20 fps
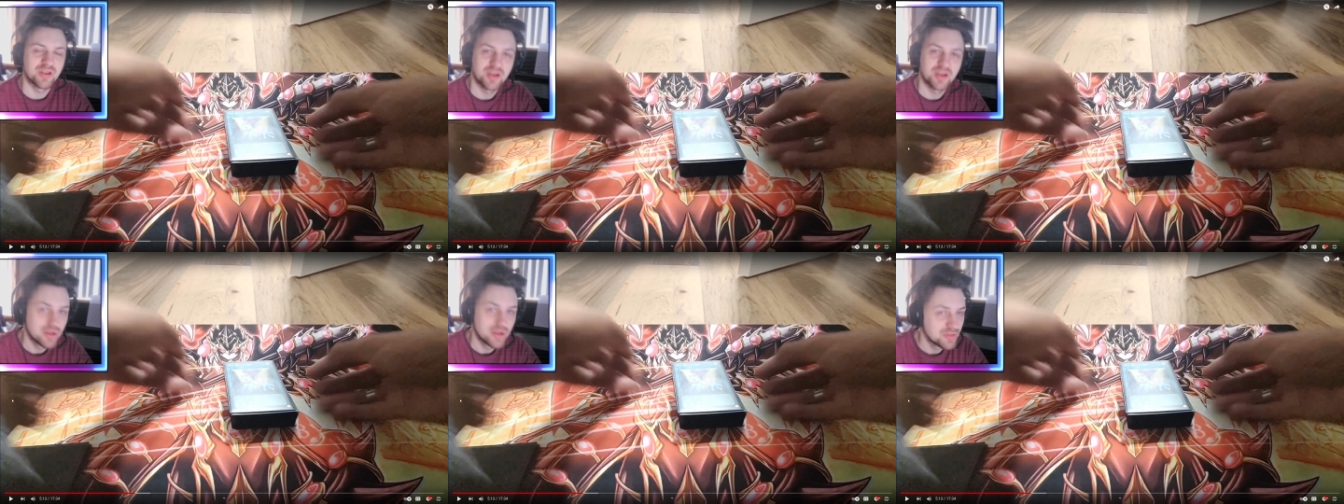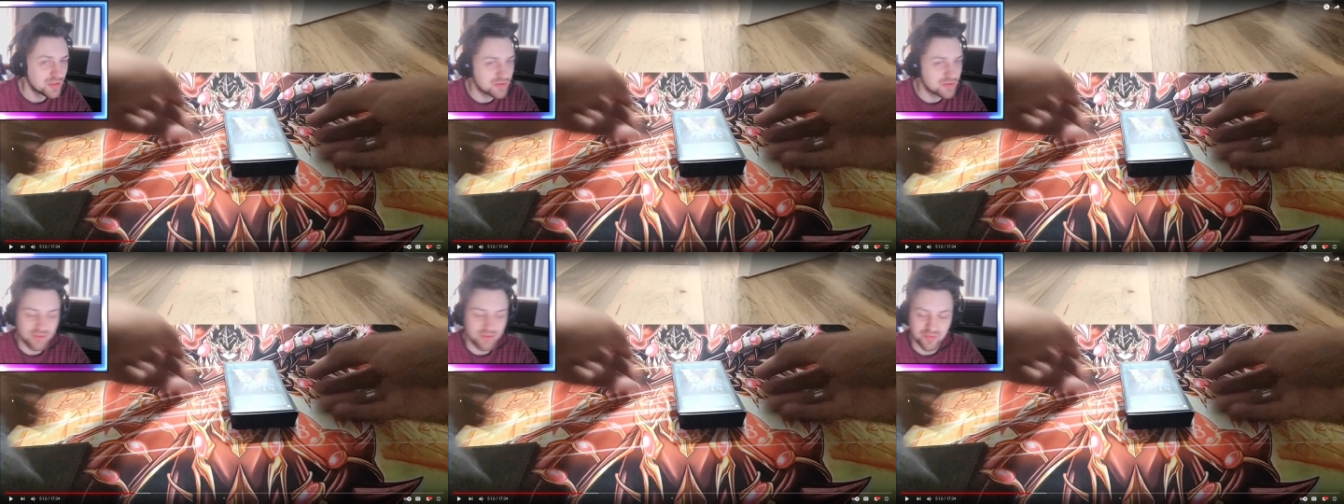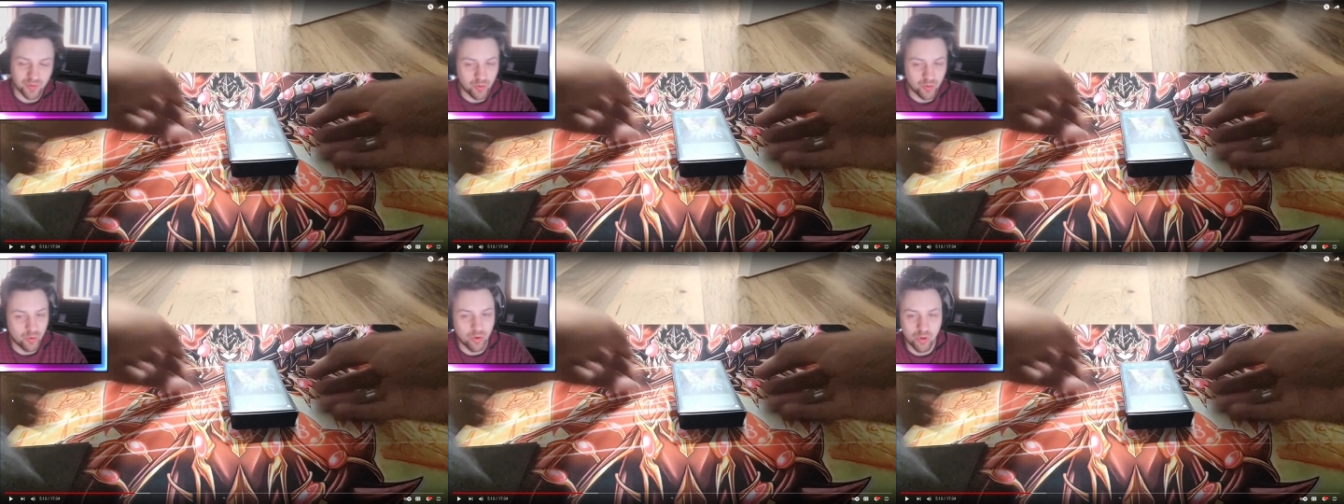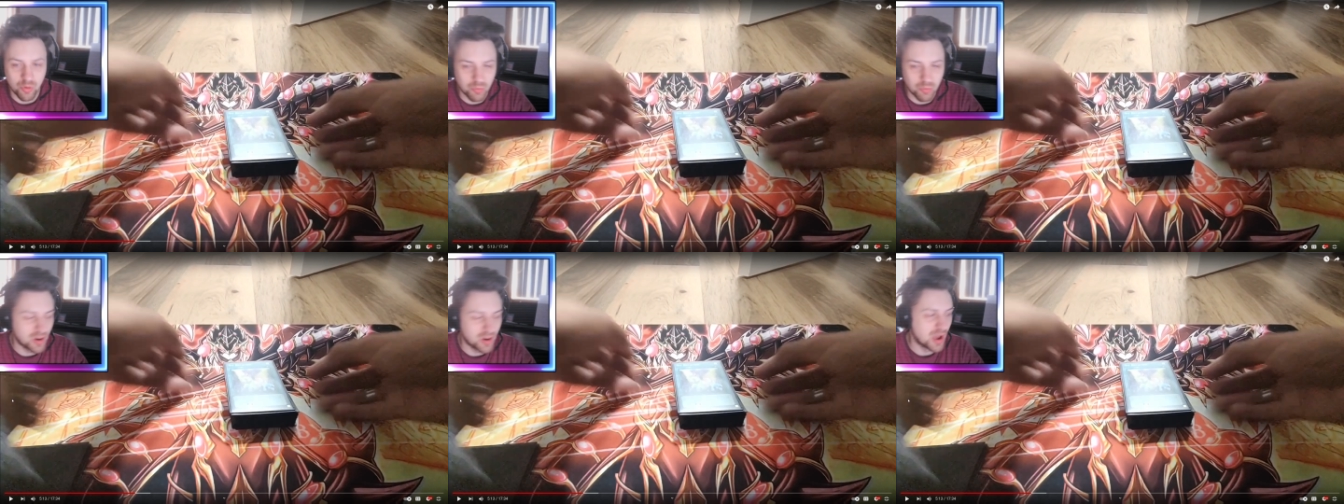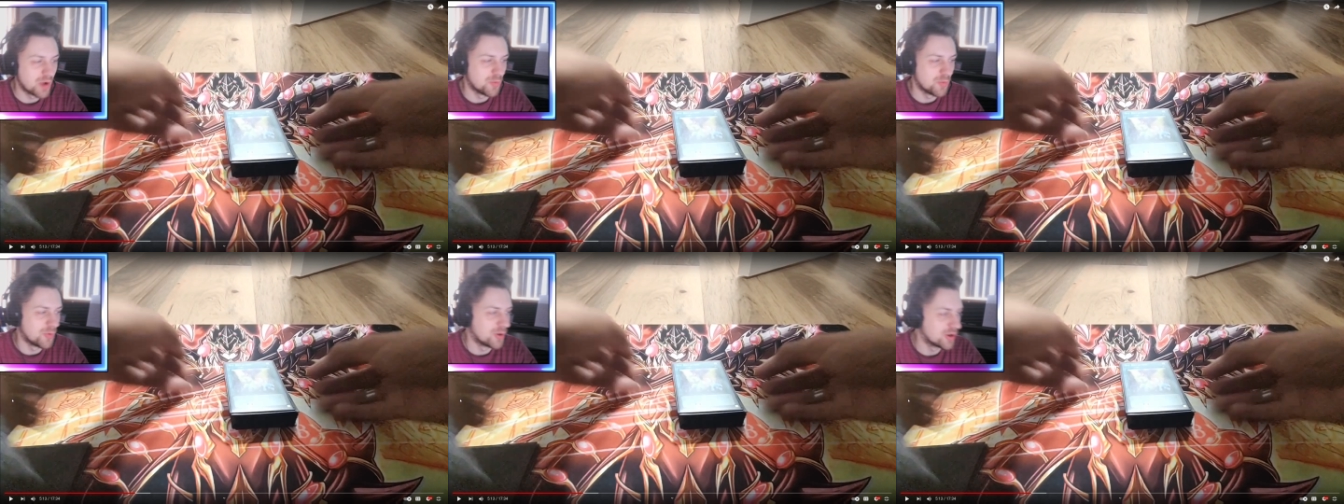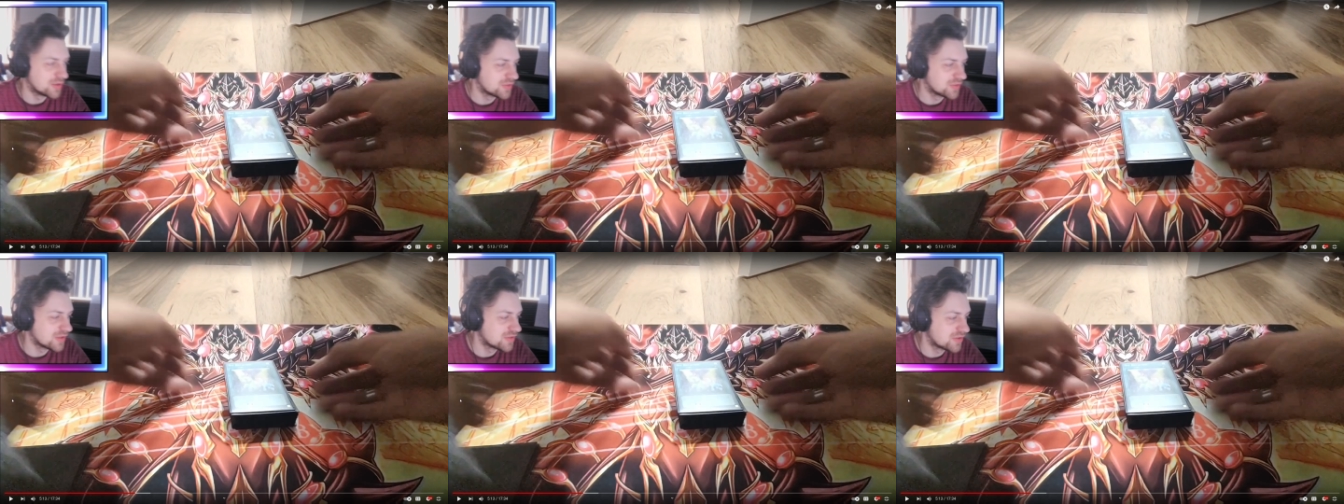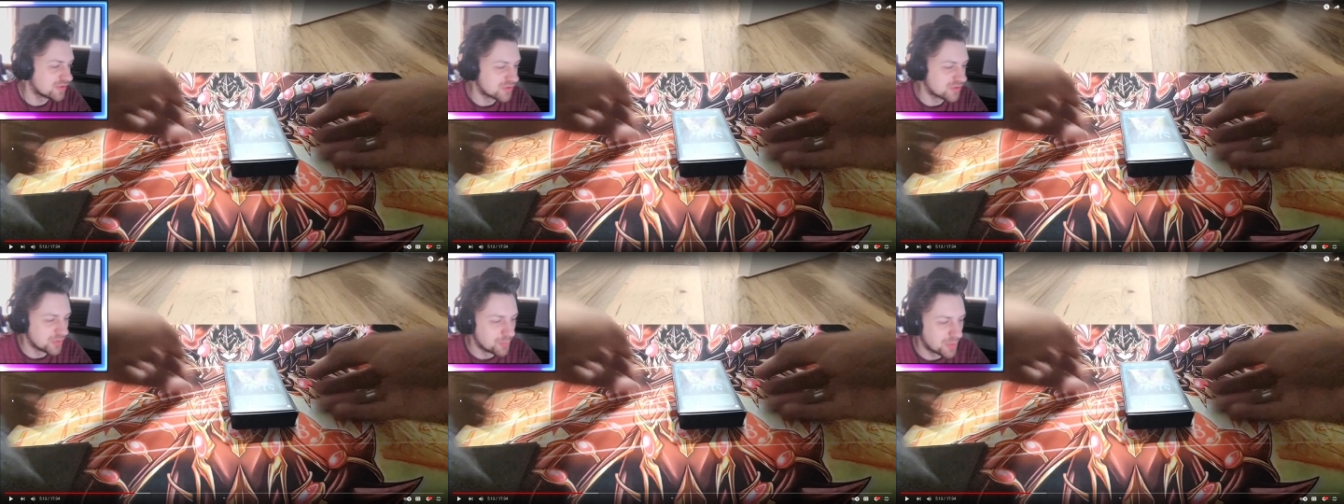This is all what I wanted. This is
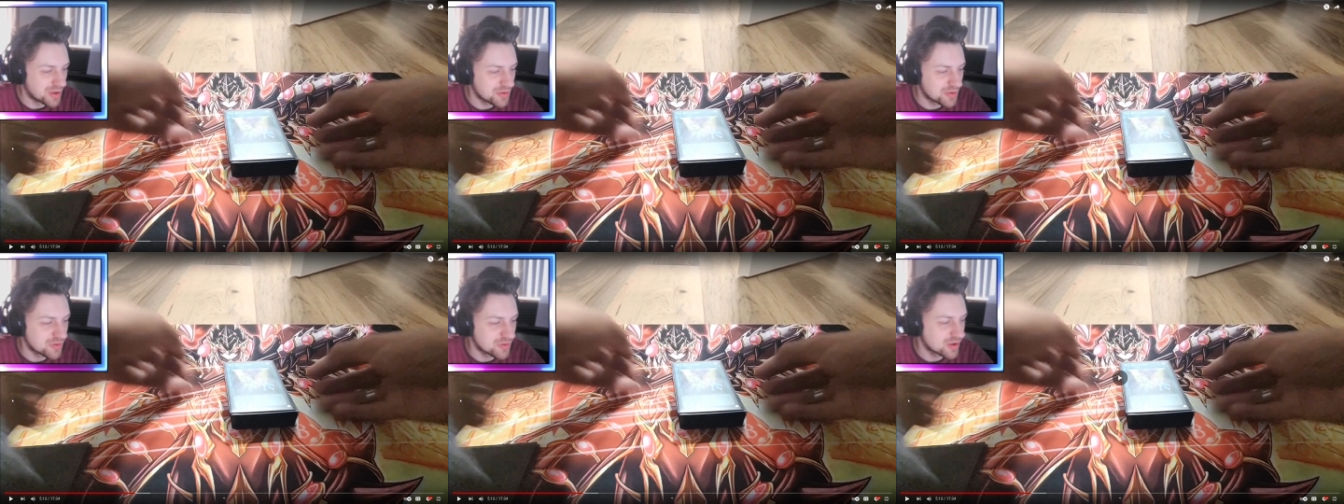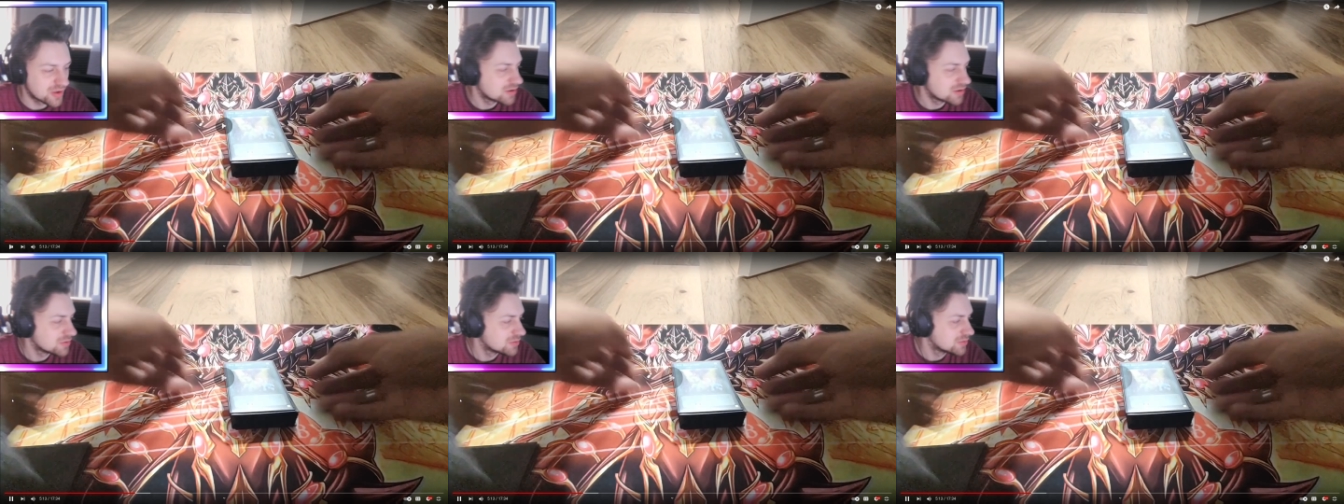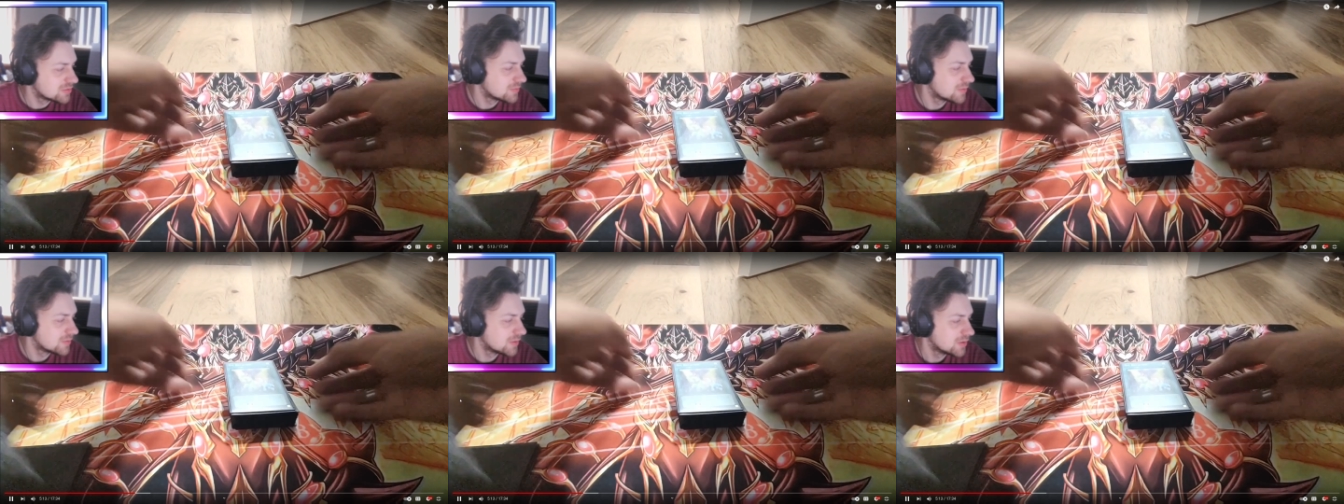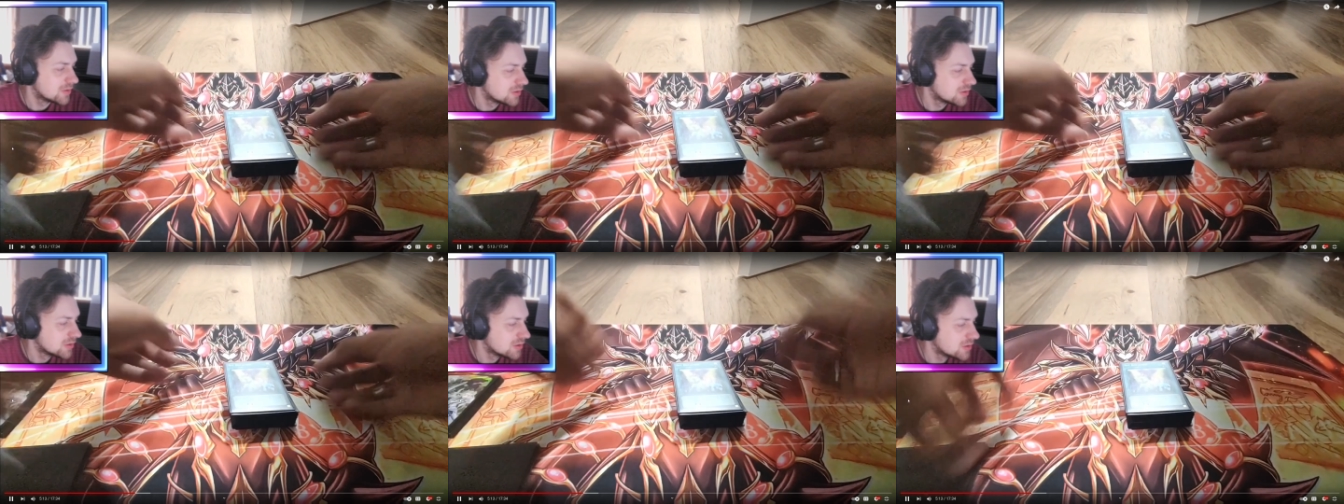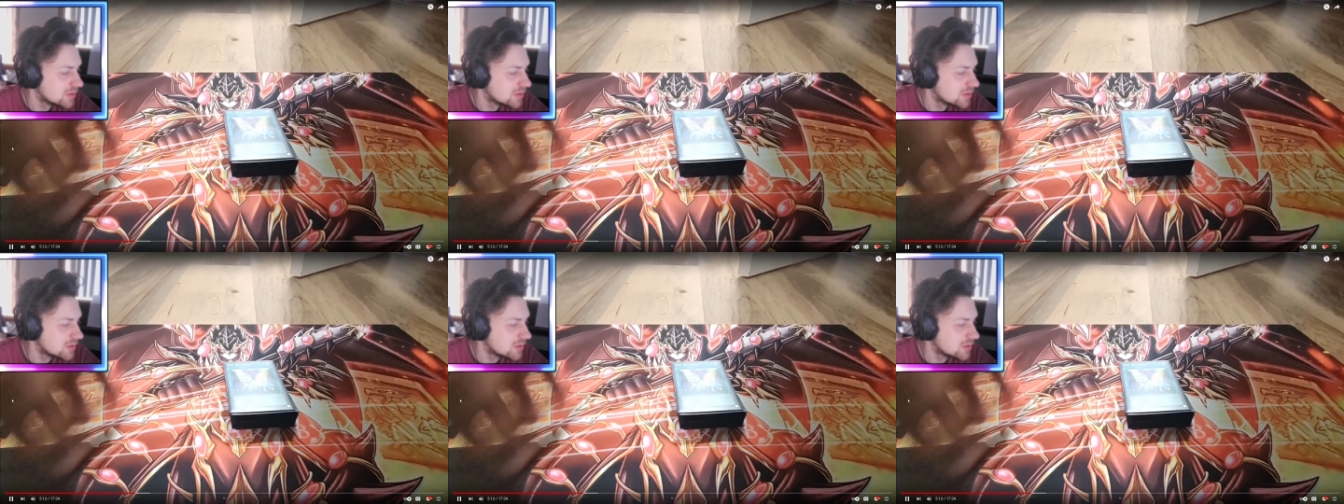amazing. Give